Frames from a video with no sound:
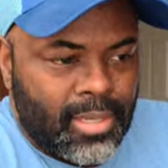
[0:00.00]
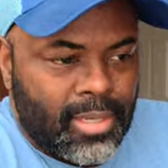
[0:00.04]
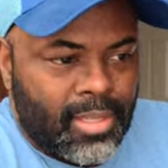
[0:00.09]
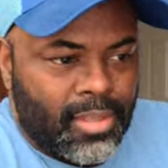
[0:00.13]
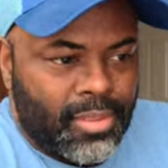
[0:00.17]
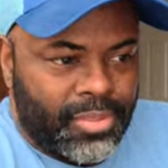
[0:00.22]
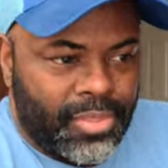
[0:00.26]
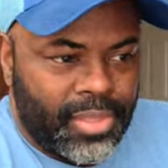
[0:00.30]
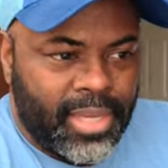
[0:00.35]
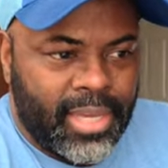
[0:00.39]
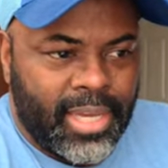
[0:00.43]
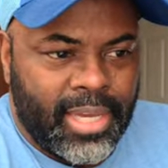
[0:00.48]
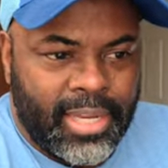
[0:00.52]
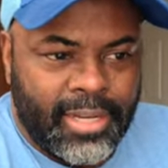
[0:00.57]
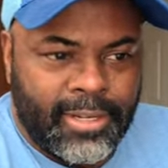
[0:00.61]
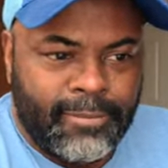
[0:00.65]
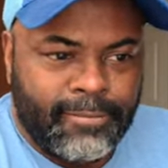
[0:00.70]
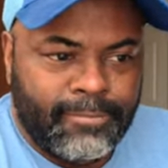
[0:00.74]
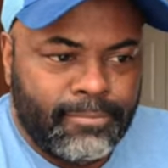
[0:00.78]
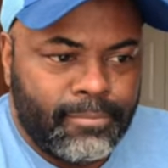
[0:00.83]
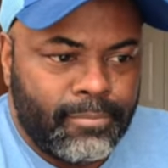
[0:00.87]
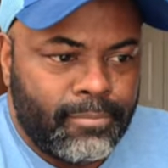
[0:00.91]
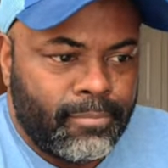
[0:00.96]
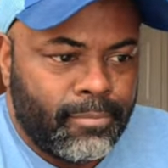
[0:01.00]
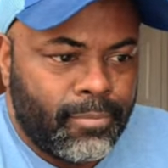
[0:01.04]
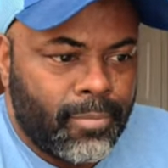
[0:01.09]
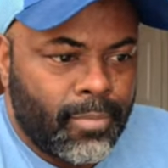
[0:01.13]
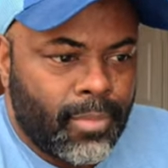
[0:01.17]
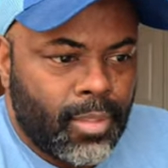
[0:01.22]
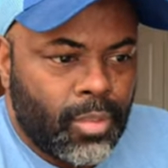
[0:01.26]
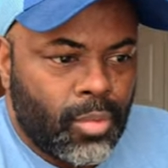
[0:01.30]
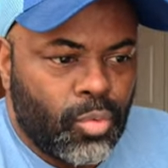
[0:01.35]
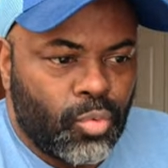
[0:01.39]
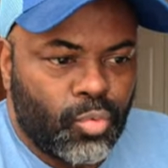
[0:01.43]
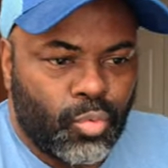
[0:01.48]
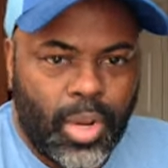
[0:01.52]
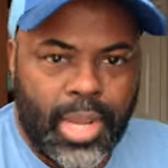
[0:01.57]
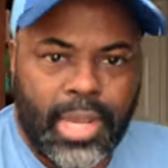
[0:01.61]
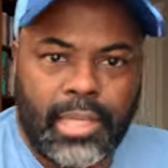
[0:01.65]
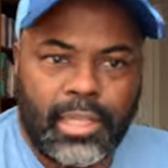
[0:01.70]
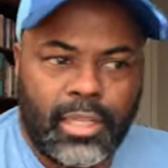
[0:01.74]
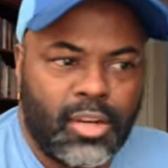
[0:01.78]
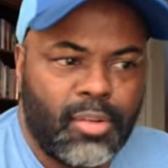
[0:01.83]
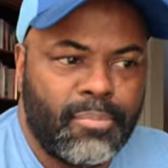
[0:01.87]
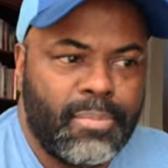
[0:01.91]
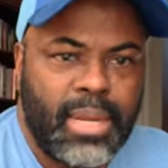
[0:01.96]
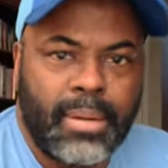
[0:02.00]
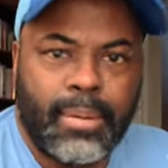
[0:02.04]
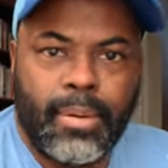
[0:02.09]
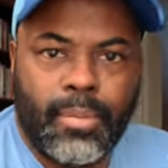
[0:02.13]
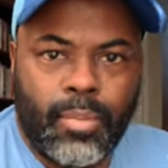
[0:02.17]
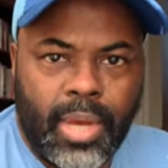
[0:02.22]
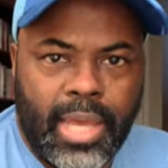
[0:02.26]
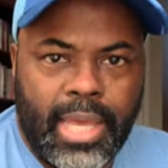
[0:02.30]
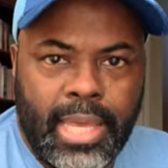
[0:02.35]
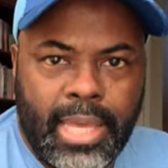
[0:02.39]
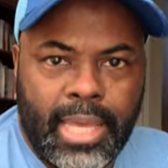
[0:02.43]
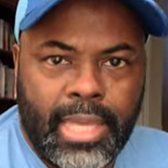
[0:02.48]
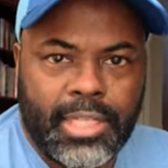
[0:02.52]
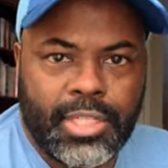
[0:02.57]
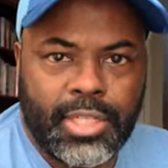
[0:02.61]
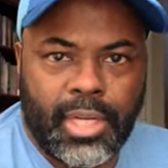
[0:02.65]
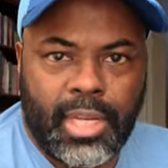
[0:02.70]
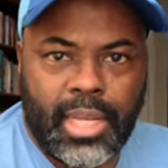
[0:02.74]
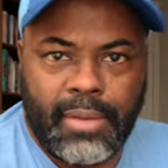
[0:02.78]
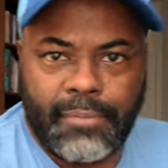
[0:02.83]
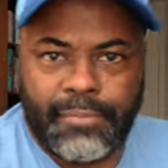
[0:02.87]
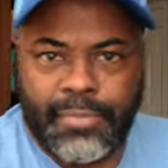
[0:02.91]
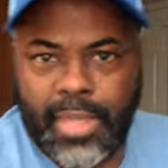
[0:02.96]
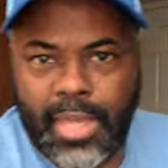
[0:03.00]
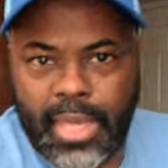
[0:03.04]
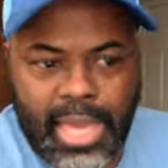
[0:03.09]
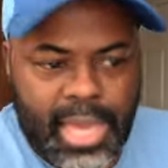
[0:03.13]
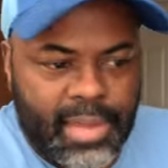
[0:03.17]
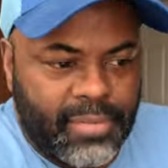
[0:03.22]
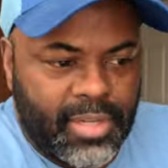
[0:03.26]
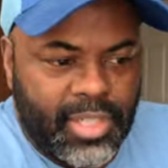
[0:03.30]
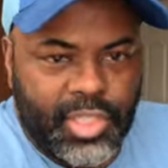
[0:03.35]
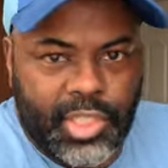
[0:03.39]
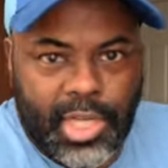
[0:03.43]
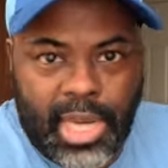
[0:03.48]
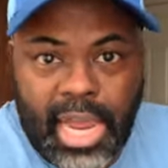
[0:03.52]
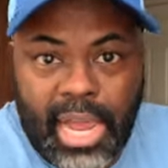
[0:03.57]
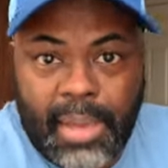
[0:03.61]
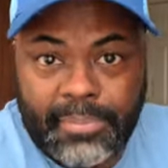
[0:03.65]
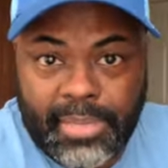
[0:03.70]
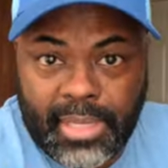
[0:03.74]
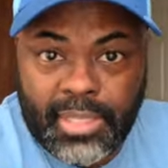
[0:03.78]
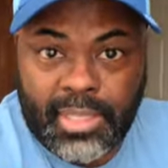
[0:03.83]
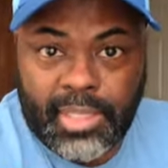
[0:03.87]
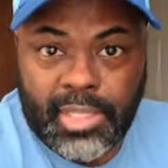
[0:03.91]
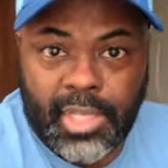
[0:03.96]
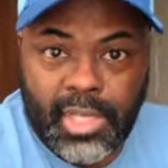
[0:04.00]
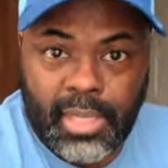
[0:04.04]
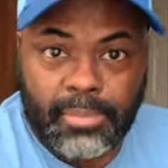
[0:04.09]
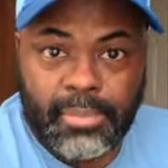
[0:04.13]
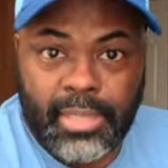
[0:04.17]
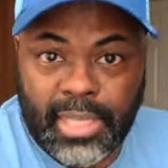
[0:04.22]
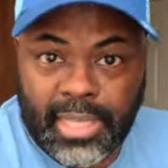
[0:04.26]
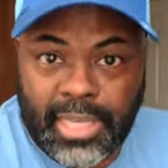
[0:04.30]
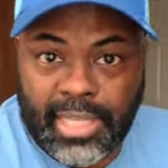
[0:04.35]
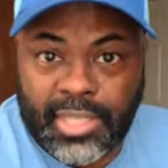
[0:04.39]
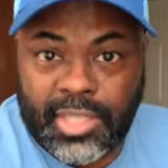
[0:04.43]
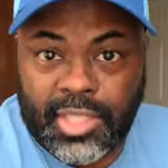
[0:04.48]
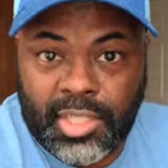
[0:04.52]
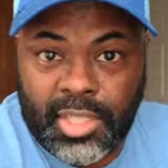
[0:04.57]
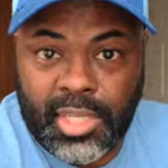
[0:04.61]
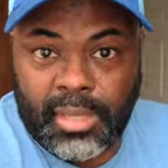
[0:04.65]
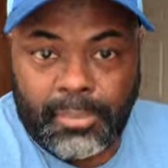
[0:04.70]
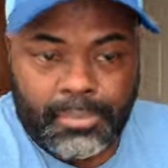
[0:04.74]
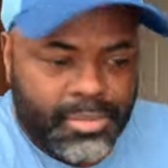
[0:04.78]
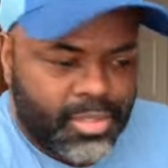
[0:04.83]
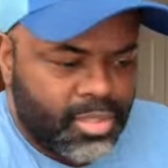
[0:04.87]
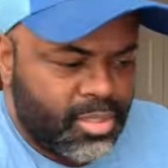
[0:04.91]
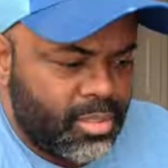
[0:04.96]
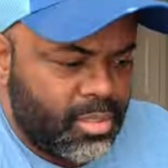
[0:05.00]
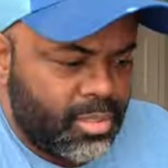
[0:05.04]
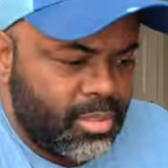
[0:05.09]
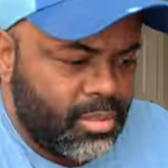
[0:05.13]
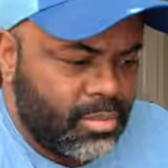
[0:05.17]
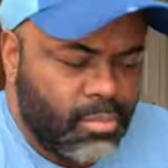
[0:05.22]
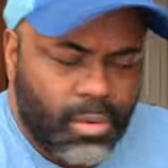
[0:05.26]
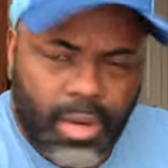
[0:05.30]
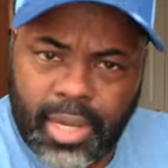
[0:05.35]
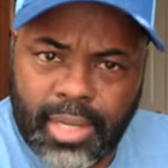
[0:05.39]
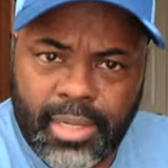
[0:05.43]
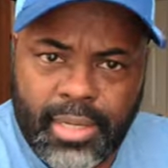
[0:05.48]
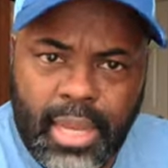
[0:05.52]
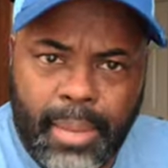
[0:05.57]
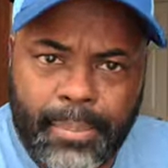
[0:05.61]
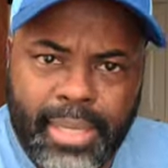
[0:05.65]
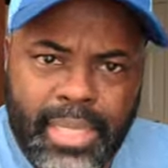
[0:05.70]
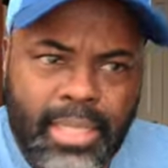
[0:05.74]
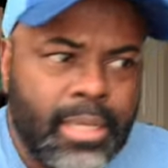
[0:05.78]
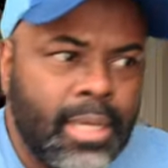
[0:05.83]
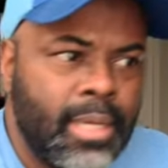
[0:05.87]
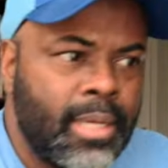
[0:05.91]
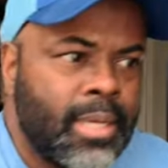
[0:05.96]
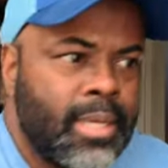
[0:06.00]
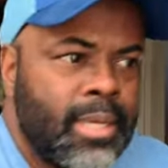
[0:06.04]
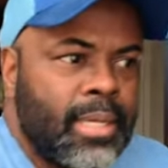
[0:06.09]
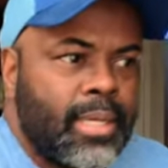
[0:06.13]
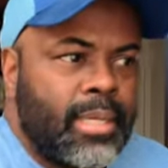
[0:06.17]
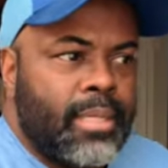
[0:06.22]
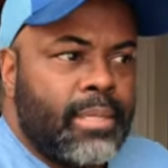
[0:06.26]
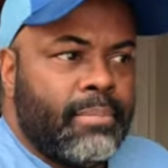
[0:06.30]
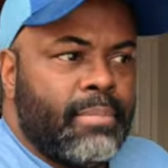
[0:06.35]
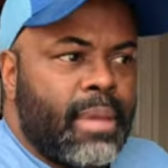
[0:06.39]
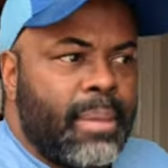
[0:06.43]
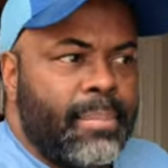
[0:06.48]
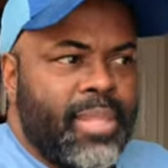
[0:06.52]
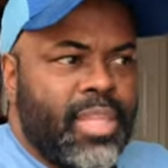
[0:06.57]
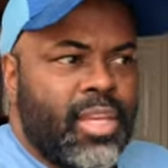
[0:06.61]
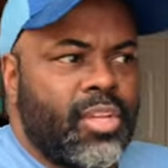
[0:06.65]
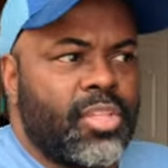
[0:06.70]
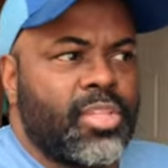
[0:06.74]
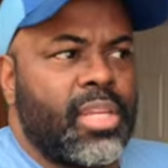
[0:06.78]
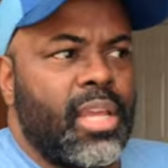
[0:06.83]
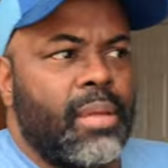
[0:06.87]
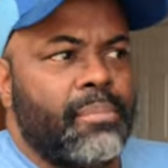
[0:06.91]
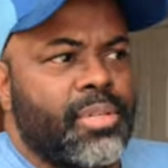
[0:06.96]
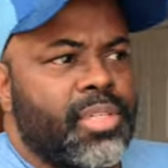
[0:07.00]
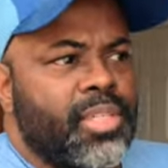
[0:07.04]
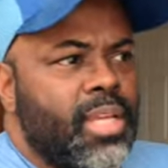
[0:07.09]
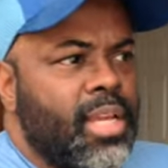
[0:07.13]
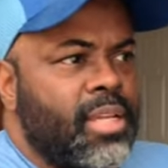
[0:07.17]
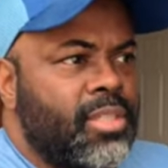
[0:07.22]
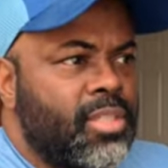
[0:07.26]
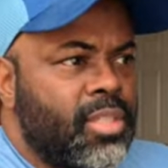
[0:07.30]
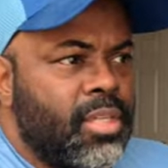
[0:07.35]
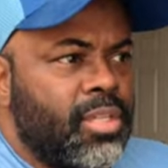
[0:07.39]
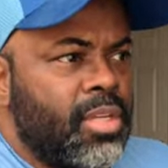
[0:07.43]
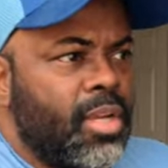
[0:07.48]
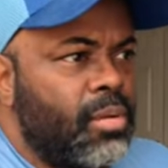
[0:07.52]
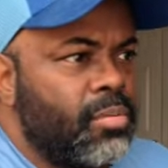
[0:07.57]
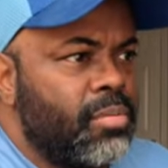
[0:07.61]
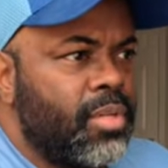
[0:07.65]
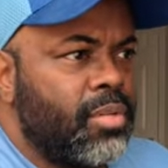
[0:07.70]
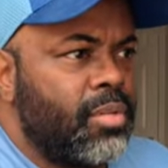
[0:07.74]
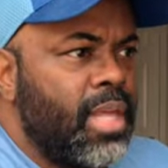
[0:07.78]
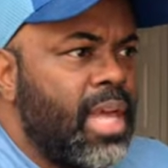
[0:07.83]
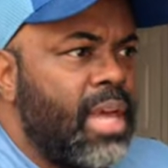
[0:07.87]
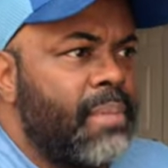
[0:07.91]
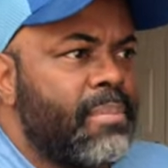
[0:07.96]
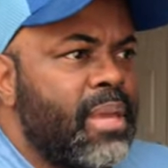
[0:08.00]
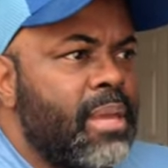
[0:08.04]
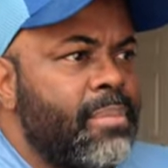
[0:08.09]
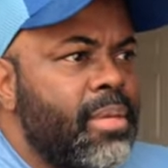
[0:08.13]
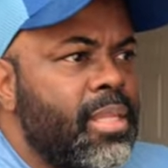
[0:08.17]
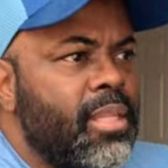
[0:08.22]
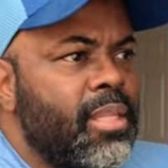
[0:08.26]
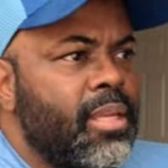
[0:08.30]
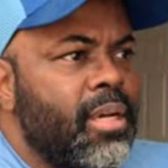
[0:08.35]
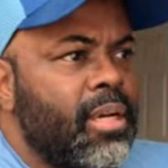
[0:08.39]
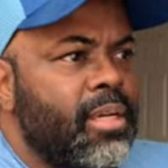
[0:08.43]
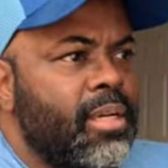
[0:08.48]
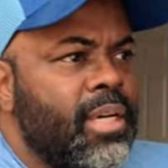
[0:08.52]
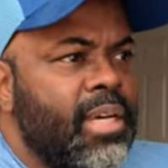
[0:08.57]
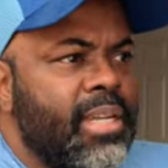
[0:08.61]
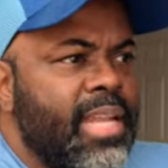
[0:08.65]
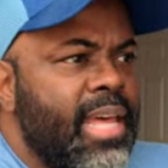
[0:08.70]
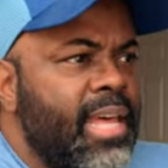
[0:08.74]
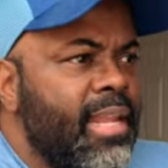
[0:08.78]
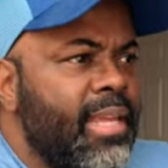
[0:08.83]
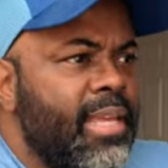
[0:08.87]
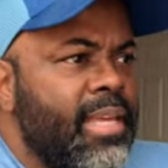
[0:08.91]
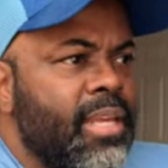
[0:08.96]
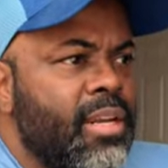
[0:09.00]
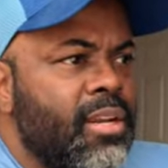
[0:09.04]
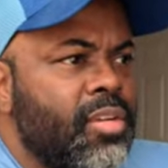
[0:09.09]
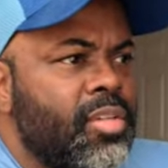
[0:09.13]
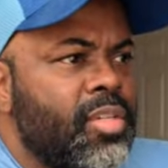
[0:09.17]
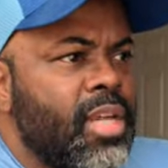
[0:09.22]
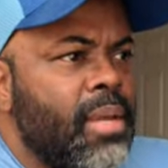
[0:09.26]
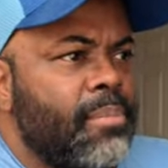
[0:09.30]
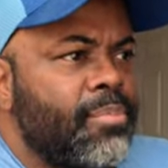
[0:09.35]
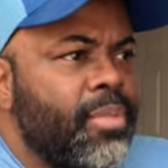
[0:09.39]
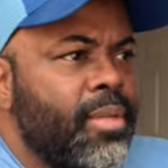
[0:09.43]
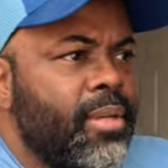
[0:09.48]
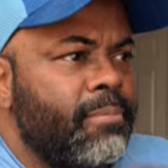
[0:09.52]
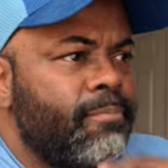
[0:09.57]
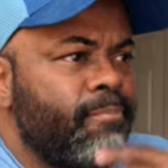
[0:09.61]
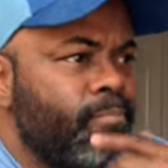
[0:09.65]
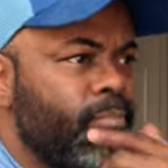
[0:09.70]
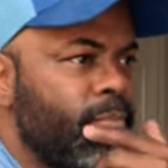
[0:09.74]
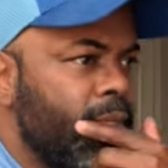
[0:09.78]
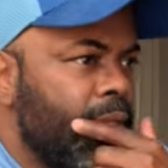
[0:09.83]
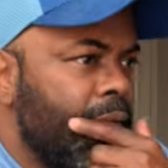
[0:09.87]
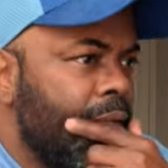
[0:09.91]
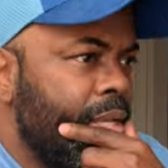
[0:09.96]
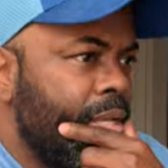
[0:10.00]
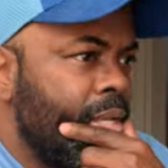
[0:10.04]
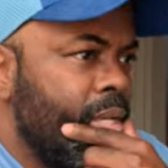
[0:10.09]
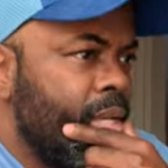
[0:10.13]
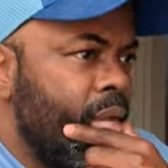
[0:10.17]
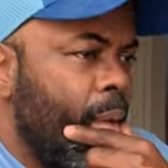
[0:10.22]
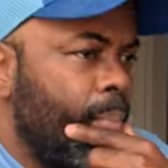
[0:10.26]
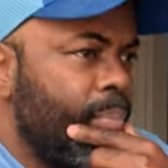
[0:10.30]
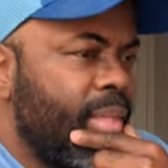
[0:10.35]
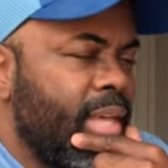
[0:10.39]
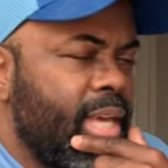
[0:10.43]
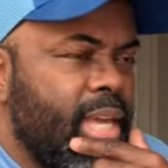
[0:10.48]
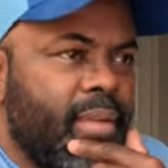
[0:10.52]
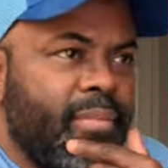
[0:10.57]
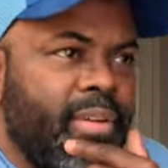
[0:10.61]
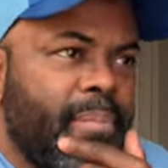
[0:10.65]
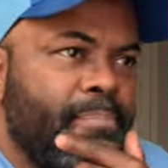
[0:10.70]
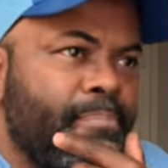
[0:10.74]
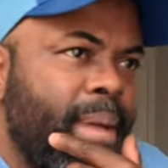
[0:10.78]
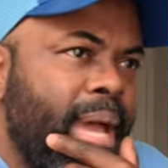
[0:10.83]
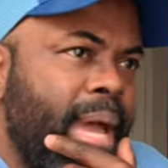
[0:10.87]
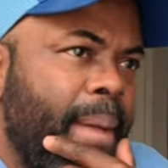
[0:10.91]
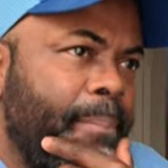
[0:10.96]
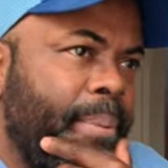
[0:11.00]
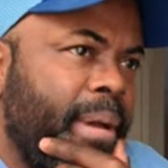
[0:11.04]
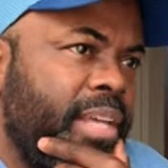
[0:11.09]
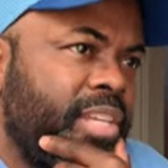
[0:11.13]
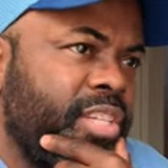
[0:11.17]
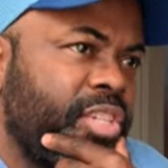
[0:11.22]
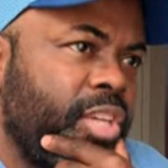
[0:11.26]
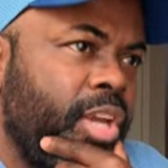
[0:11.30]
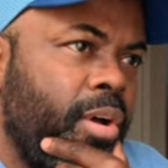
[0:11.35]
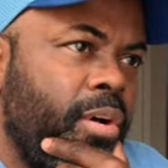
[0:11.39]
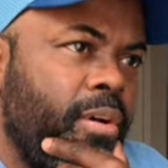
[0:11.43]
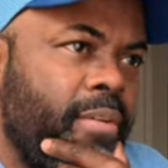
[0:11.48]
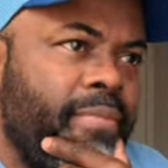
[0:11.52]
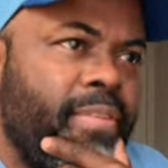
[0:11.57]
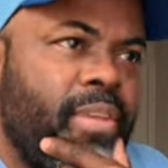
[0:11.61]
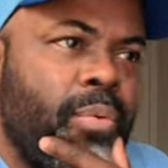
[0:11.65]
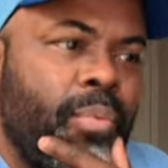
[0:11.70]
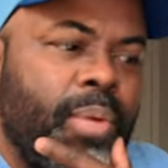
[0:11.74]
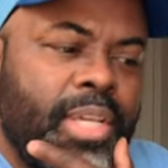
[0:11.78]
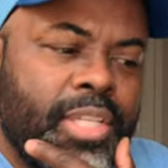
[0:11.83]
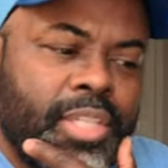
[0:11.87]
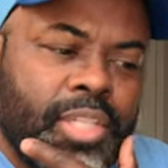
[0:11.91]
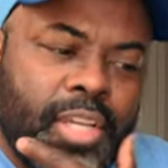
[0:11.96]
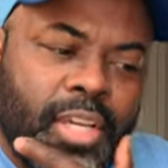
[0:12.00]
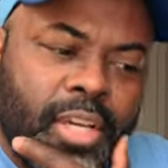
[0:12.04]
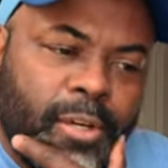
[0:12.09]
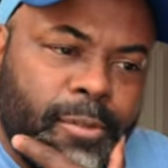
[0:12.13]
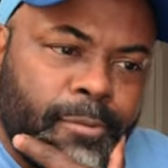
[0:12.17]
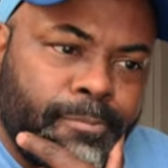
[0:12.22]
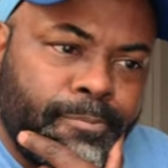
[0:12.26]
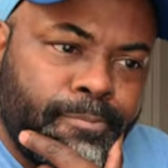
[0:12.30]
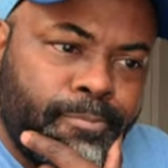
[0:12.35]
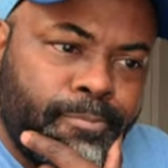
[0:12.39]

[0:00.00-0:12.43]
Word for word: than regular minimum wage if they have a job that tip that gets tips, right? I mean, maybe there's some states that don't do that. Maybe Connecticut or something. I'm thinking of a map I saw a few weeks ago.